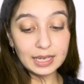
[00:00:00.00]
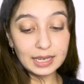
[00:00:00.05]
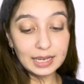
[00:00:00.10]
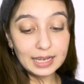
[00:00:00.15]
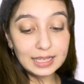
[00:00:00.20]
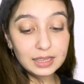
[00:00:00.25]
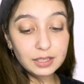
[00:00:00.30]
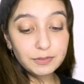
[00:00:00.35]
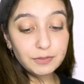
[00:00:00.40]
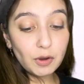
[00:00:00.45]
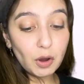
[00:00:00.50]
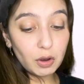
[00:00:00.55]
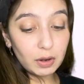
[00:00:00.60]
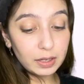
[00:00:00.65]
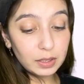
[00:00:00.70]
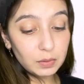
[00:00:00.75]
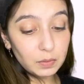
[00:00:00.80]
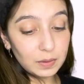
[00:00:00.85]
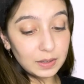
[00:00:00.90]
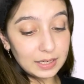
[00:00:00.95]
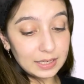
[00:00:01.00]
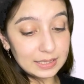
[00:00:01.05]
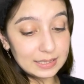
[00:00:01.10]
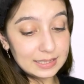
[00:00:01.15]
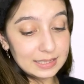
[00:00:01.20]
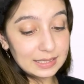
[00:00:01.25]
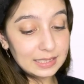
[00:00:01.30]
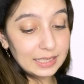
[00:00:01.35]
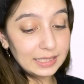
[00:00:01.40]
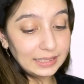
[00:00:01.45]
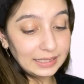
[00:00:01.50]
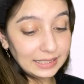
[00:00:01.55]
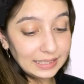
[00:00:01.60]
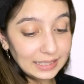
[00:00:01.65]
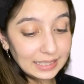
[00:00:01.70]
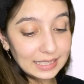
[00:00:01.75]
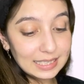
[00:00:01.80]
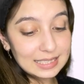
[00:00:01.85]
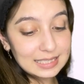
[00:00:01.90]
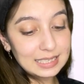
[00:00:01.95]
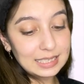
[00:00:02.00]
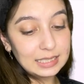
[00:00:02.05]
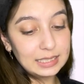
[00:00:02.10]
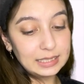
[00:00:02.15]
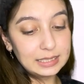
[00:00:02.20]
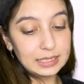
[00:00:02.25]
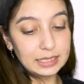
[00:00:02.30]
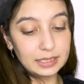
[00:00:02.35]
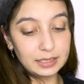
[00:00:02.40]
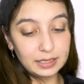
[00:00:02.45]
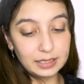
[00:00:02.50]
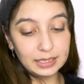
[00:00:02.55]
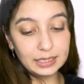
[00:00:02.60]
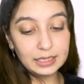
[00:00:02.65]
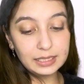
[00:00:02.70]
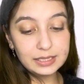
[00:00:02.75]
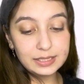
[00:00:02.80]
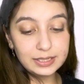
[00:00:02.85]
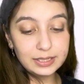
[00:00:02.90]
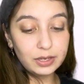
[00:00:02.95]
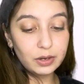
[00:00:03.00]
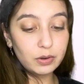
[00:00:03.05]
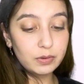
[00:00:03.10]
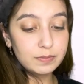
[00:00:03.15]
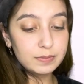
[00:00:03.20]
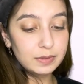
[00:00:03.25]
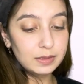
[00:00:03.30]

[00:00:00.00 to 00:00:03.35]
In the following words, the E is deleted. Easier.